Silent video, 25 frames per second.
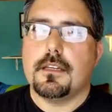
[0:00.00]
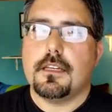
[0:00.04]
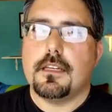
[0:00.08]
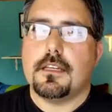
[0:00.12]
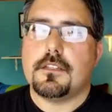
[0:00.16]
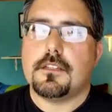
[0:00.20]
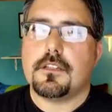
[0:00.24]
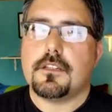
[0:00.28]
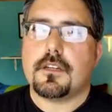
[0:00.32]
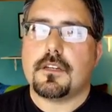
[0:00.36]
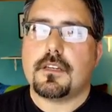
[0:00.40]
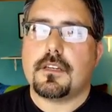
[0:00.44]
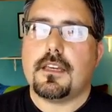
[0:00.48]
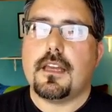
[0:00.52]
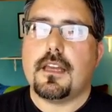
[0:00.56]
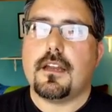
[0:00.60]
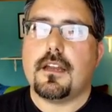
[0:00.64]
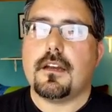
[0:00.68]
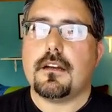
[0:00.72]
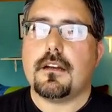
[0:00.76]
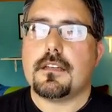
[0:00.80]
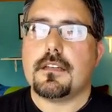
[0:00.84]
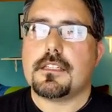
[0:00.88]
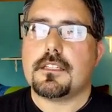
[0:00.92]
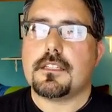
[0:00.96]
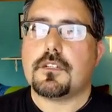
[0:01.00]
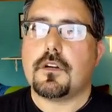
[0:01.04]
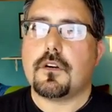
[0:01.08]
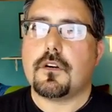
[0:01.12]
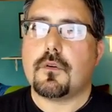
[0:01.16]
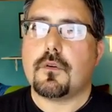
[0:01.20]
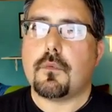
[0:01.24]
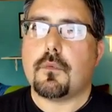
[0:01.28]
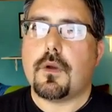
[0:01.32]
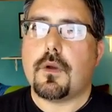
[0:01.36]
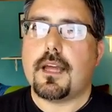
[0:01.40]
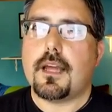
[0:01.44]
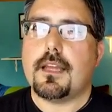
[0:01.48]
He took care as he
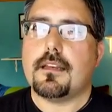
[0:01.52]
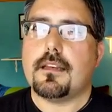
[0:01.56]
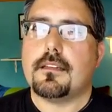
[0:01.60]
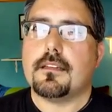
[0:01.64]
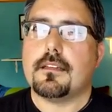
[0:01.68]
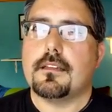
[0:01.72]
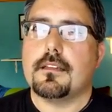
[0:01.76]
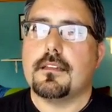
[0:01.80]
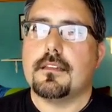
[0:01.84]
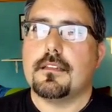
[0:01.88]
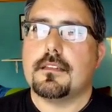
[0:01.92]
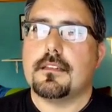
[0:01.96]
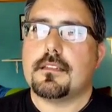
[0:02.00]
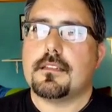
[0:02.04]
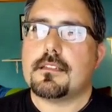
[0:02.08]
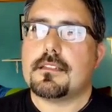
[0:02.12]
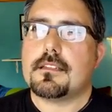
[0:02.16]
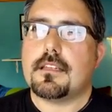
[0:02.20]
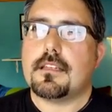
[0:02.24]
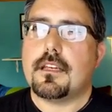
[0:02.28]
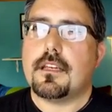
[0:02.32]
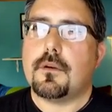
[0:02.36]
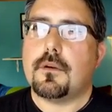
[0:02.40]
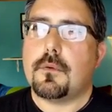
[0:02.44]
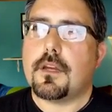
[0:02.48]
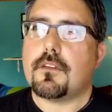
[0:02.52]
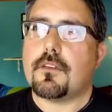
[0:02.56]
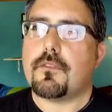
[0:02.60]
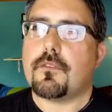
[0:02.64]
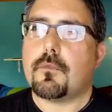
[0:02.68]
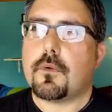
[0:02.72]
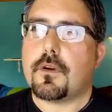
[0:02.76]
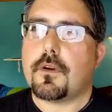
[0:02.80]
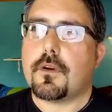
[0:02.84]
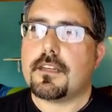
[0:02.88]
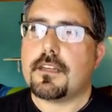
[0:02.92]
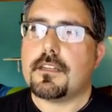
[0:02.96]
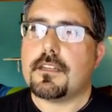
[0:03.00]
turned right to stay away
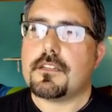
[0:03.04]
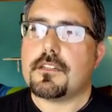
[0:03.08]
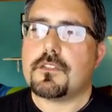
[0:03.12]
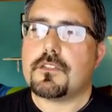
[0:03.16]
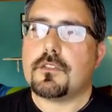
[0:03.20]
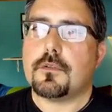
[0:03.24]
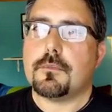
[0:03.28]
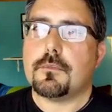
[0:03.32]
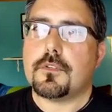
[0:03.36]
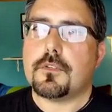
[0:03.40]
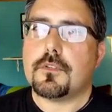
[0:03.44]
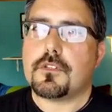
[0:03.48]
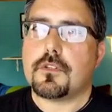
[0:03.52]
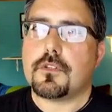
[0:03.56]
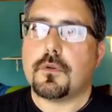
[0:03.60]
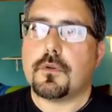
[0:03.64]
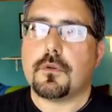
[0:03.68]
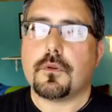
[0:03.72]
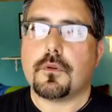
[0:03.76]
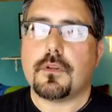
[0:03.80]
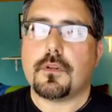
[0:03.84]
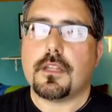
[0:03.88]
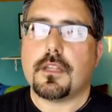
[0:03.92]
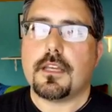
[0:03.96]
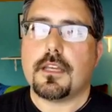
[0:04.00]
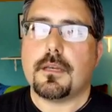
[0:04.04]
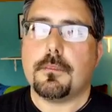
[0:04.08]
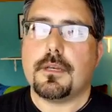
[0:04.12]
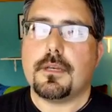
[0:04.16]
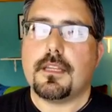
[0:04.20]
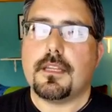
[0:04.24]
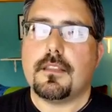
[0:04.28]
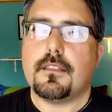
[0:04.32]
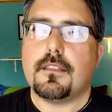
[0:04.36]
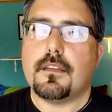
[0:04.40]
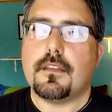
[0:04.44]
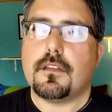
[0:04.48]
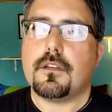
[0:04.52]
from where he assumed the shoulder lay
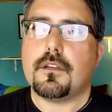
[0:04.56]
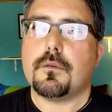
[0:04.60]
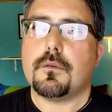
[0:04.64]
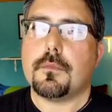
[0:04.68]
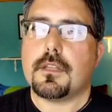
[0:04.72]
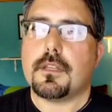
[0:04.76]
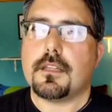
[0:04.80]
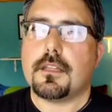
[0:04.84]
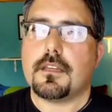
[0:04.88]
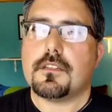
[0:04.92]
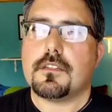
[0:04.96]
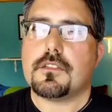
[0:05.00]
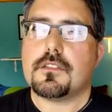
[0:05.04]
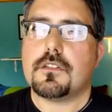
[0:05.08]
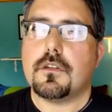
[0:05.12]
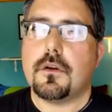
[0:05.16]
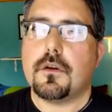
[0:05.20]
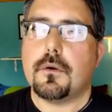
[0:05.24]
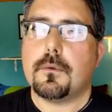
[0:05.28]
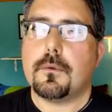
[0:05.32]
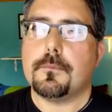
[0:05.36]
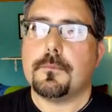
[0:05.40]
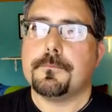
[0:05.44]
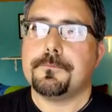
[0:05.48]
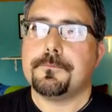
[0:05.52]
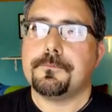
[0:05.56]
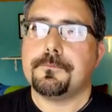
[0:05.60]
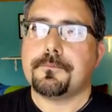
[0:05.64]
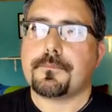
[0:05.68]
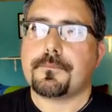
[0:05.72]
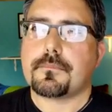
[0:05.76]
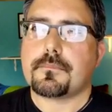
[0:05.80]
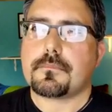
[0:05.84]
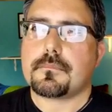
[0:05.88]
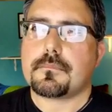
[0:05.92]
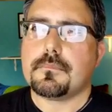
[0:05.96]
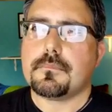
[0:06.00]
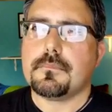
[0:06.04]
beneath the accumulated snow.
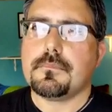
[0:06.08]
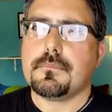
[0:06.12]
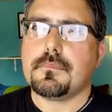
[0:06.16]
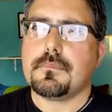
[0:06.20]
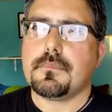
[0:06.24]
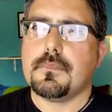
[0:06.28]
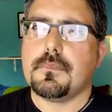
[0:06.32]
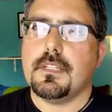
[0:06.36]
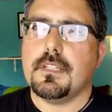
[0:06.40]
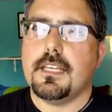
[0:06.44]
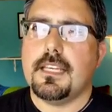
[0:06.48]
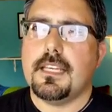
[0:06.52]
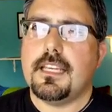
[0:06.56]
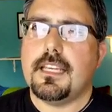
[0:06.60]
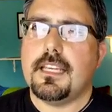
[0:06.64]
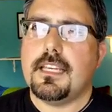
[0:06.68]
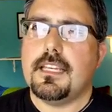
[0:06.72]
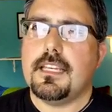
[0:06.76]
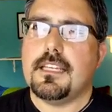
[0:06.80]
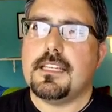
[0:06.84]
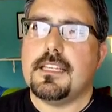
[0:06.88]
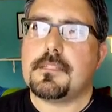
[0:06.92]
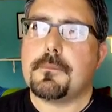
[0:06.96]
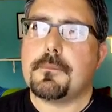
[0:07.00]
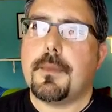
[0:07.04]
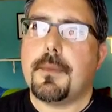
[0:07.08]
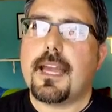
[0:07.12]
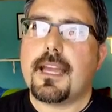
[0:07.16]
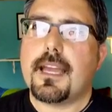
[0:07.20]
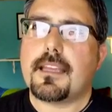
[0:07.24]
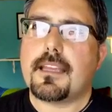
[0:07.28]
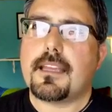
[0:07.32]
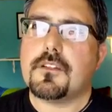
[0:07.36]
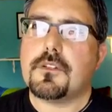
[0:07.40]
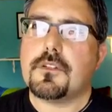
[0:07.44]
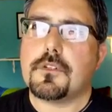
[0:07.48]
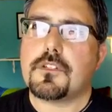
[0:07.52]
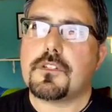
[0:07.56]
He eased back
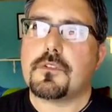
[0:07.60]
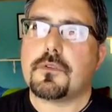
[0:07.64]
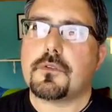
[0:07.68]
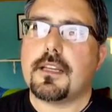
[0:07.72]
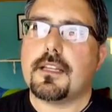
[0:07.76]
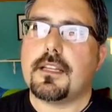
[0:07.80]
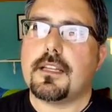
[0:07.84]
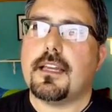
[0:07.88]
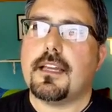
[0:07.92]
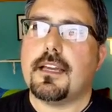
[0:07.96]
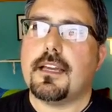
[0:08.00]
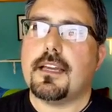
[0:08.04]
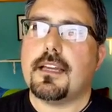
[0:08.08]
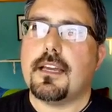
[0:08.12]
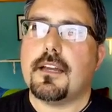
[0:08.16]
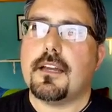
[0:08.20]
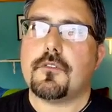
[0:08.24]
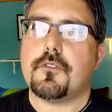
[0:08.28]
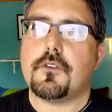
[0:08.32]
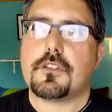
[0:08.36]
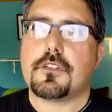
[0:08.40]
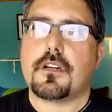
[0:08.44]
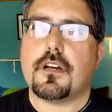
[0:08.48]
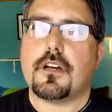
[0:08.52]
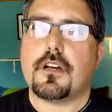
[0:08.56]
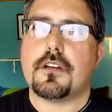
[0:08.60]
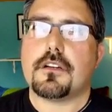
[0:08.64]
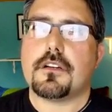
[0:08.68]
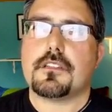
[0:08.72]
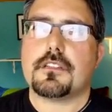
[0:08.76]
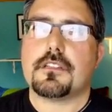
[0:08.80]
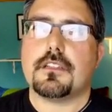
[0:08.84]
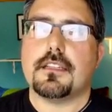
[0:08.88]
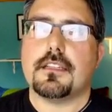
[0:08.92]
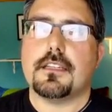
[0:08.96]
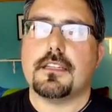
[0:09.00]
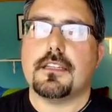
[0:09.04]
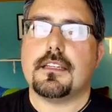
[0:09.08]
into a straight line after his car
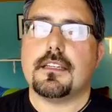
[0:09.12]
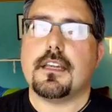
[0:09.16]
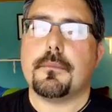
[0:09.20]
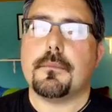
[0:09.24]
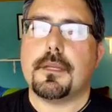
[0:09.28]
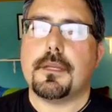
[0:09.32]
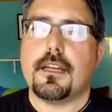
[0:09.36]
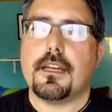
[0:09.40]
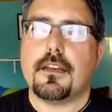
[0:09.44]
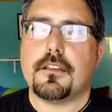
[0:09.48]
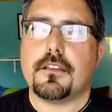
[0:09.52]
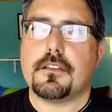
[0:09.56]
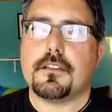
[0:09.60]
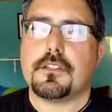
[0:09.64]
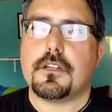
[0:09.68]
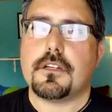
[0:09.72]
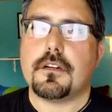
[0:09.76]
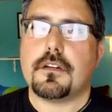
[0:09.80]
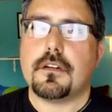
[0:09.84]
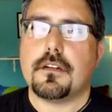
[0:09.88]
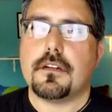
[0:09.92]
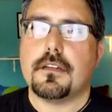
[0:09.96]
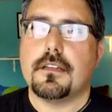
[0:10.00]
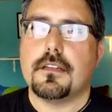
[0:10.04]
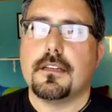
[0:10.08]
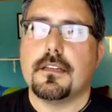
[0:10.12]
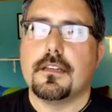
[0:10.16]
slid coming out of the turn.